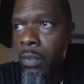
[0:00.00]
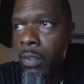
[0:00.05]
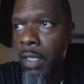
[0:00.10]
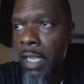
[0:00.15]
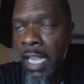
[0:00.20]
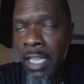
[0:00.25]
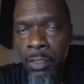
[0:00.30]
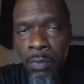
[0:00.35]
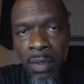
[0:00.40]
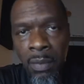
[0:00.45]

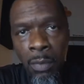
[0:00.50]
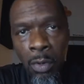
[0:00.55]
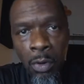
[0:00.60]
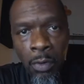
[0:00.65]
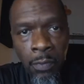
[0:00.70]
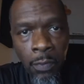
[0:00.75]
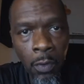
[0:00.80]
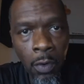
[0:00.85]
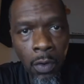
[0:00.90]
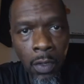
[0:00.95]
as we
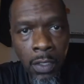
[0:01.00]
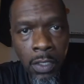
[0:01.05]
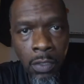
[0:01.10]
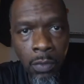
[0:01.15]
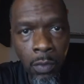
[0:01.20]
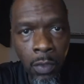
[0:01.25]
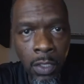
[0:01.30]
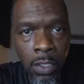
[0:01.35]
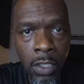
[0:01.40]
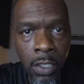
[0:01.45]
move forward
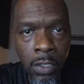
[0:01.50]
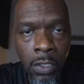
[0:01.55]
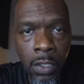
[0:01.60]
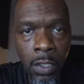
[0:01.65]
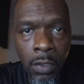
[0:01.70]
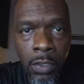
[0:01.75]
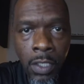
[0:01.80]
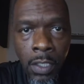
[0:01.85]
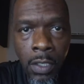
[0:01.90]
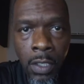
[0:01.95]
towards
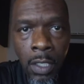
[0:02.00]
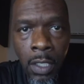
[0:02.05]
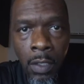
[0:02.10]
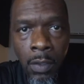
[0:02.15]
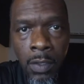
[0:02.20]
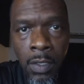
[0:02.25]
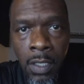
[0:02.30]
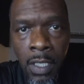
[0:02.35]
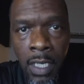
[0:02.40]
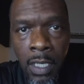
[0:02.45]
to the
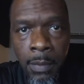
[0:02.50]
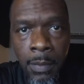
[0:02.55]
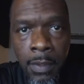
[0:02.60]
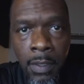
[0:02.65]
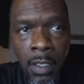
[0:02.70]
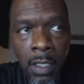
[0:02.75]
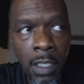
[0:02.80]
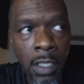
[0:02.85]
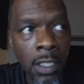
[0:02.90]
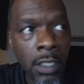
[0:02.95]
closing table,
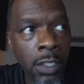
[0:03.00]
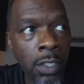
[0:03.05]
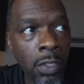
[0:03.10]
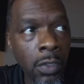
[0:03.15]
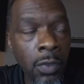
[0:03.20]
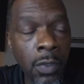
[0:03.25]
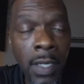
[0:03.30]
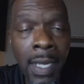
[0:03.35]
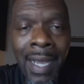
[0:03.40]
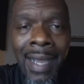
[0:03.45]

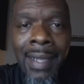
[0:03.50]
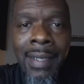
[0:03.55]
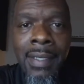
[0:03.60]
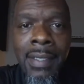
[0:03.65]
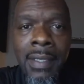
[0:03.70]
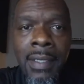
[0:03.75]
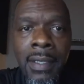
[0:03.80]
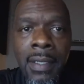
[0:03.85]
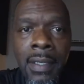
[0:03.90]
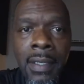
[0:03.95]
to not